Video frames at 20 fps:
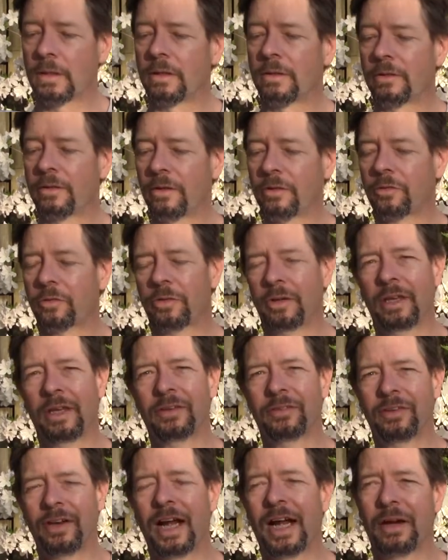This
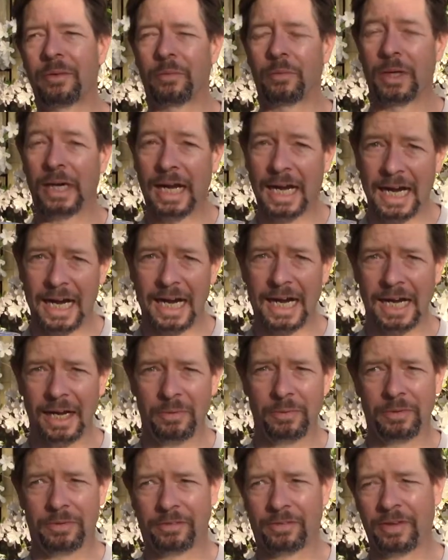is not what I
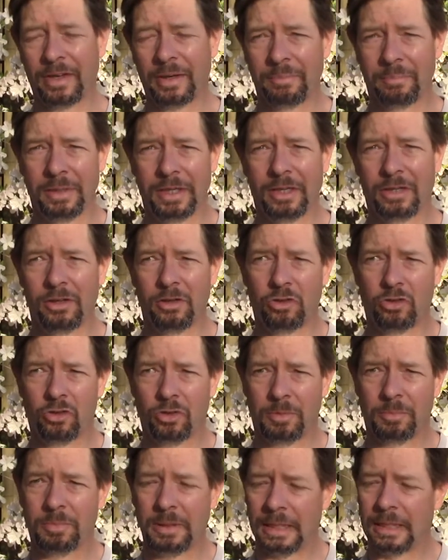would say beer
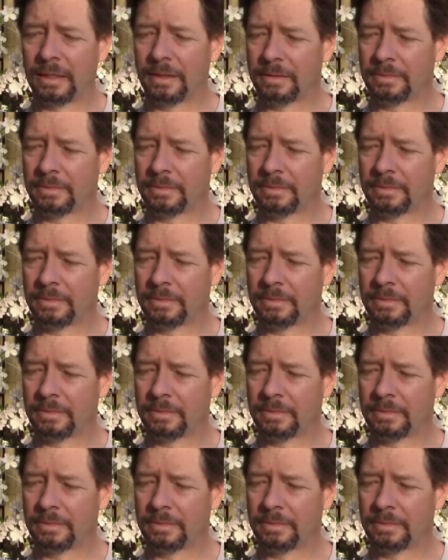should be.